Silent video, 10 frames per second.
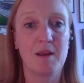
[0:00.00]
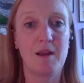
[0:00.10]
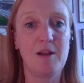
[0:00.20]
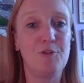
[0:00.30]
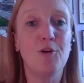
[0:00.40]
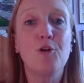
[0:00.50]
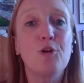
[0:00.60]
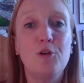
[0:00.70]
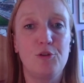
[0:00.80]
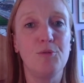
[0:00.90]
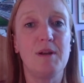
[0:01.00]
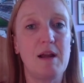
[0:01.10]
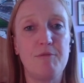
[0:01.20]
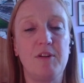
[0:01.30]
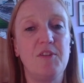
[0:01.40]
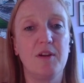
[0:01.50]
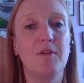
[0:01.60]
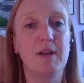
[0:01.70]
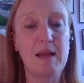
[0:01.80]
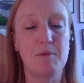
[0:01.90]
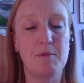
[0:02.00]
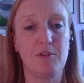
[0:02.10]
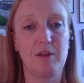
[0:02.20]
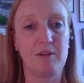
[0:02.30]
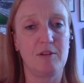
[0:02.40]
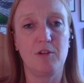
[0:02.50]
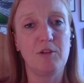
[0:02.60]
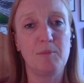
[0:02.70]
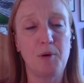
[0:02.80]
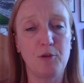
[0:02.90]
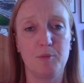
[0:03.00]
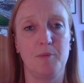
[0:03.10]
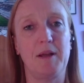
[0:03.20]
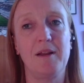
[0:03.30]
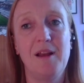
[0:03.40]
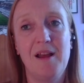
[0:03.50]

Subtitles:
And he's not going to do it every single game, because it's just impossible, man.